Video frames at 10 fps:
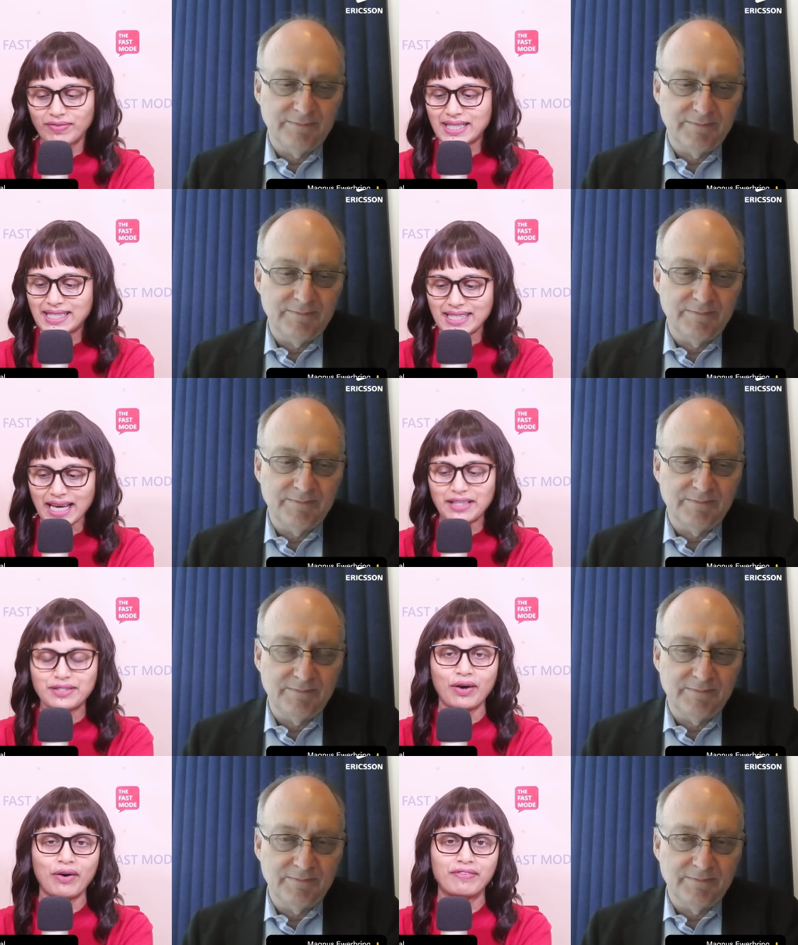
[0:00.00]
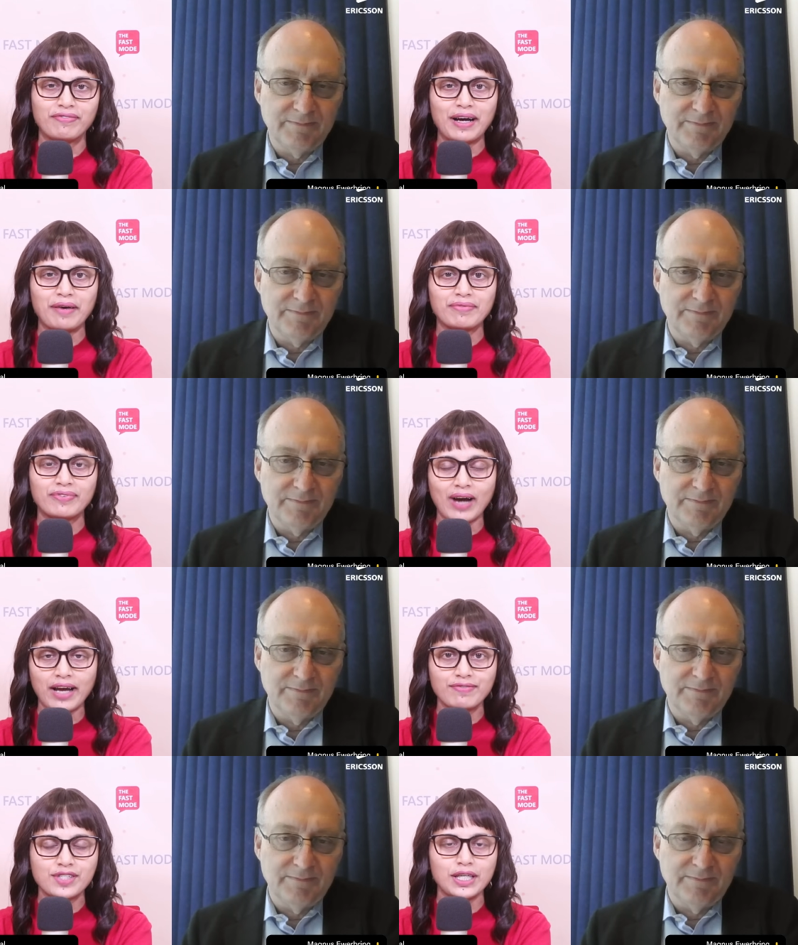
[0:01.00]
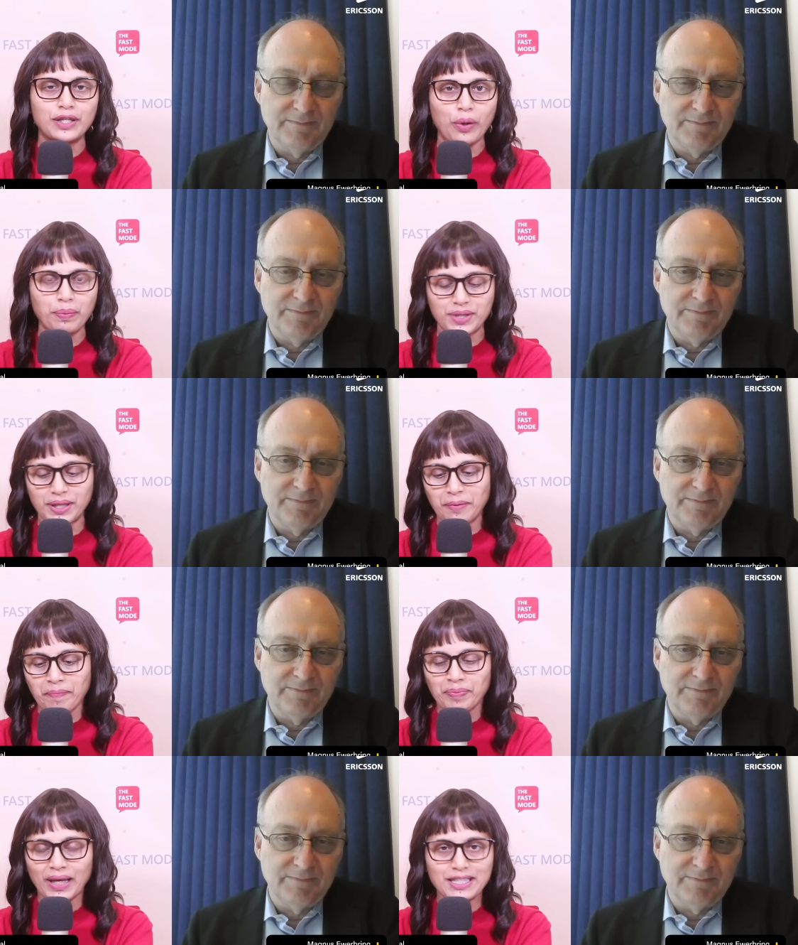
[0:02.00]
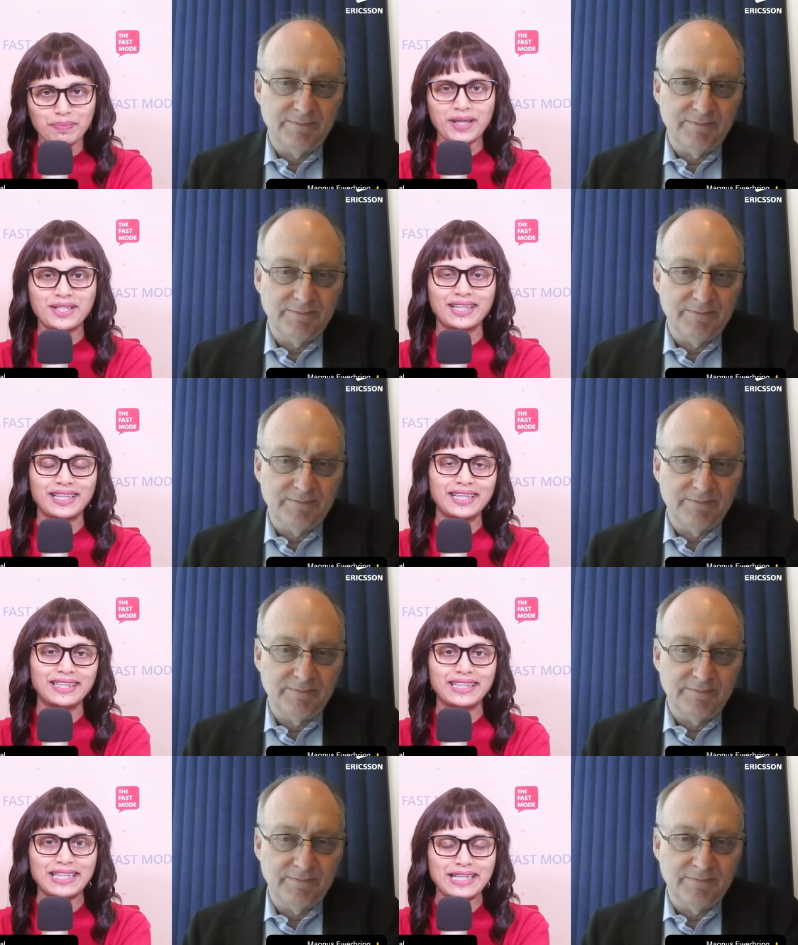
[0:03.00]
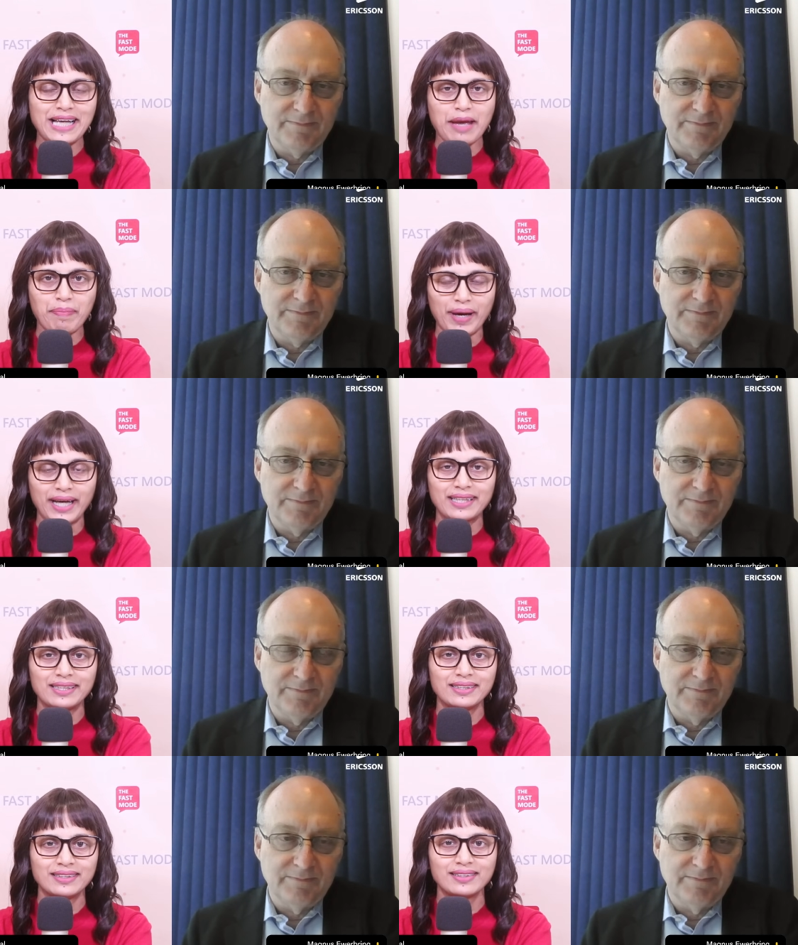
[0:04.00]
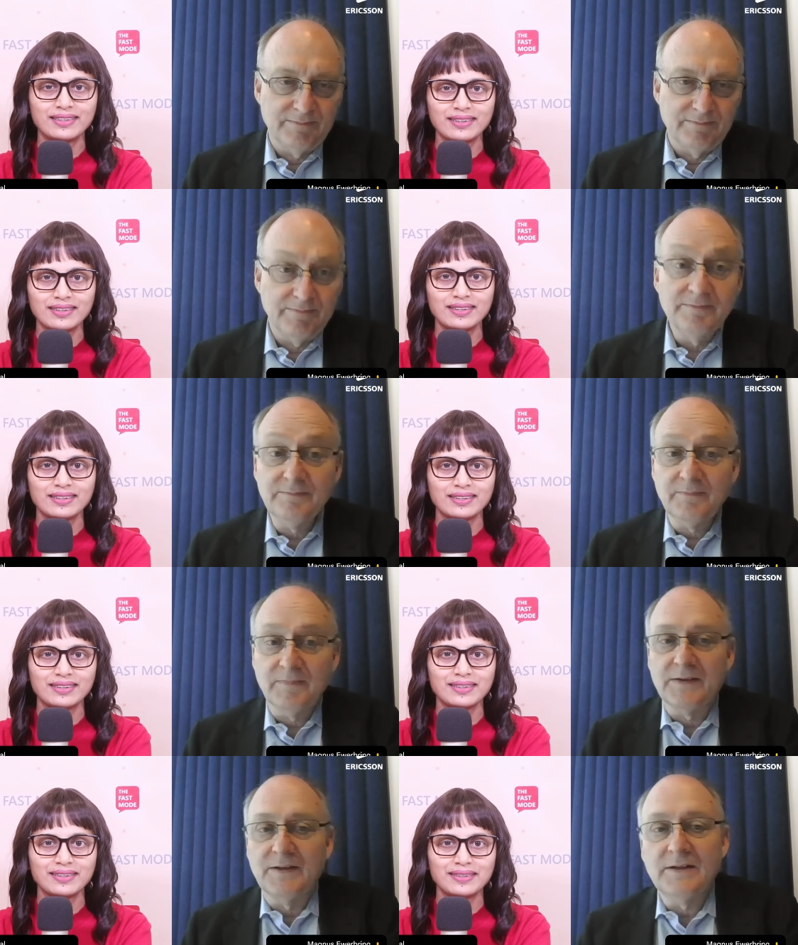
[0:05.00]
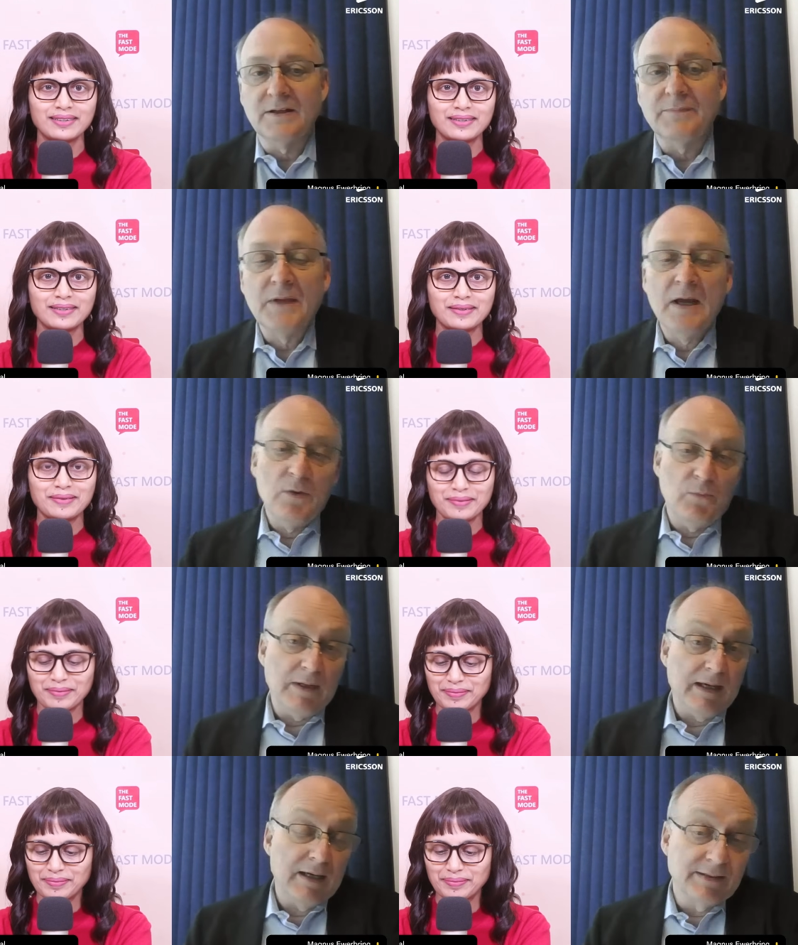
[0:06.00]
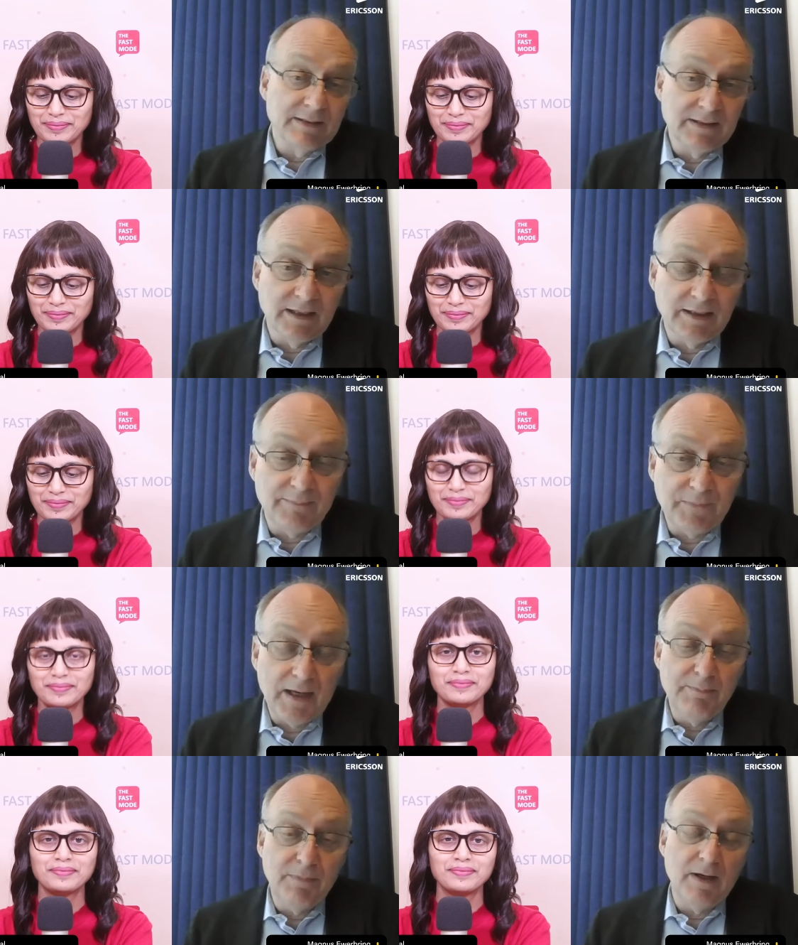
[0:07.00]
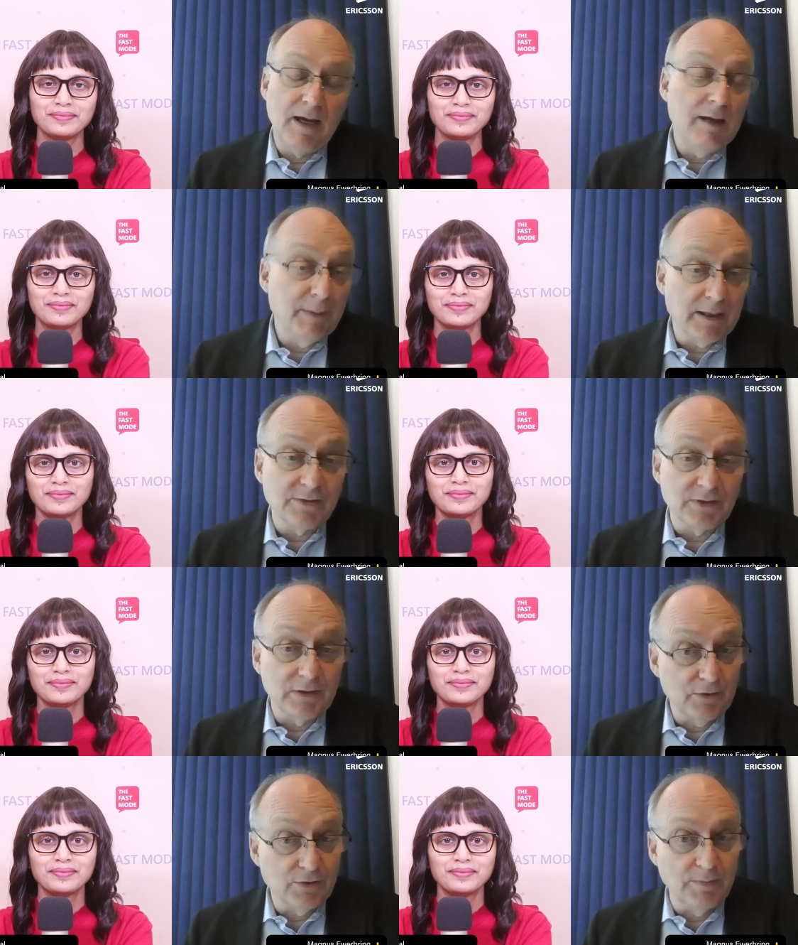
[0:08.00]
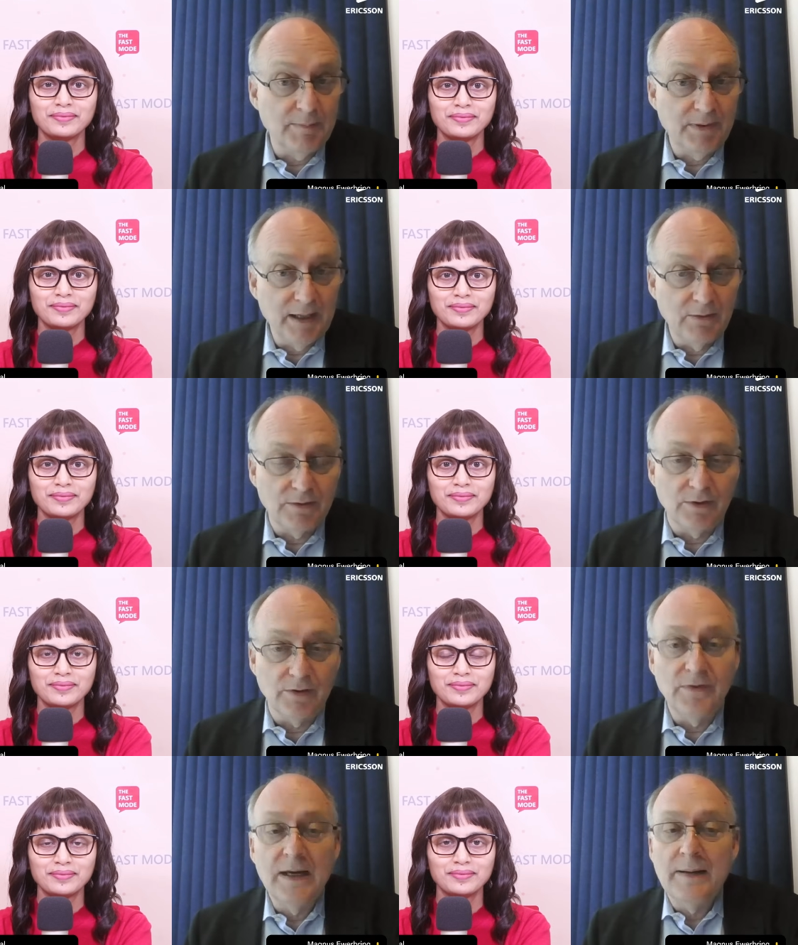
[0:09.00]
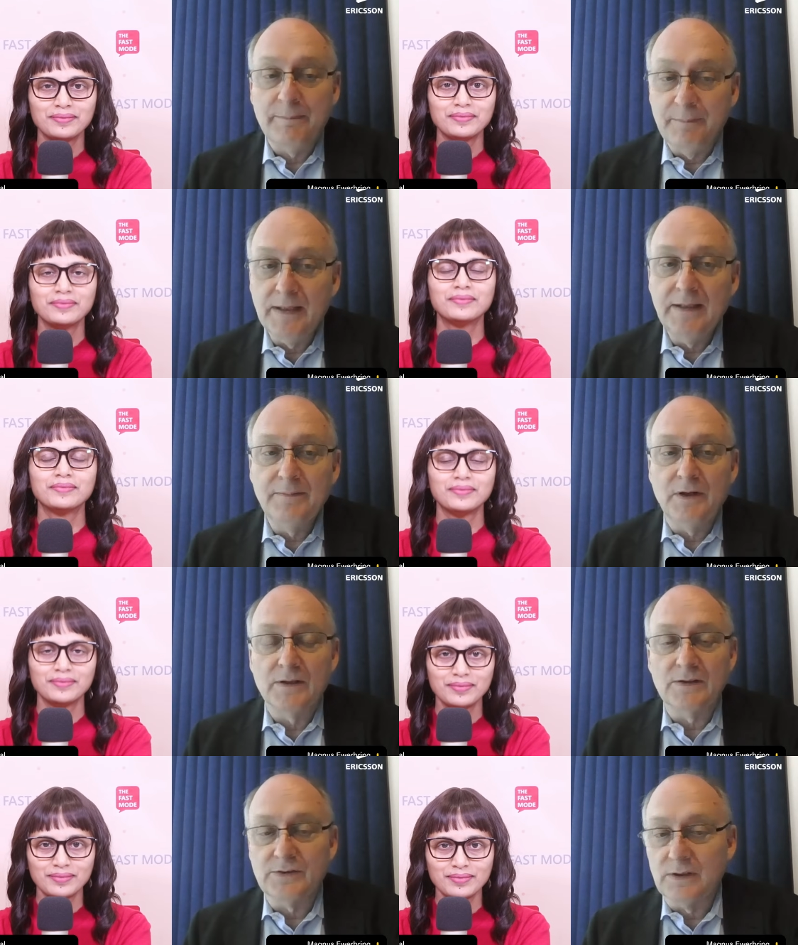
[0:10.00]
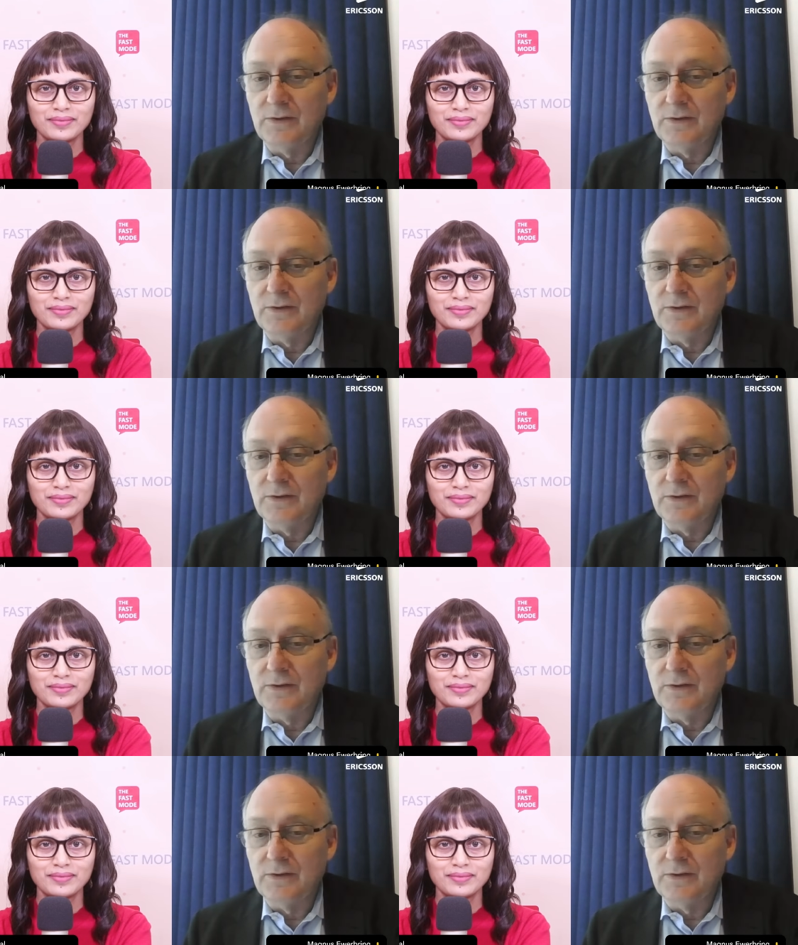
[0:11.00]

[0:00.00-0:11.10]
Speaker 1: of the state of 5G um, adoption, especially here in APAC?
Speaker 2: Mm, thank you. Well, I think um, APAC has a lot to be proud of. Many markets are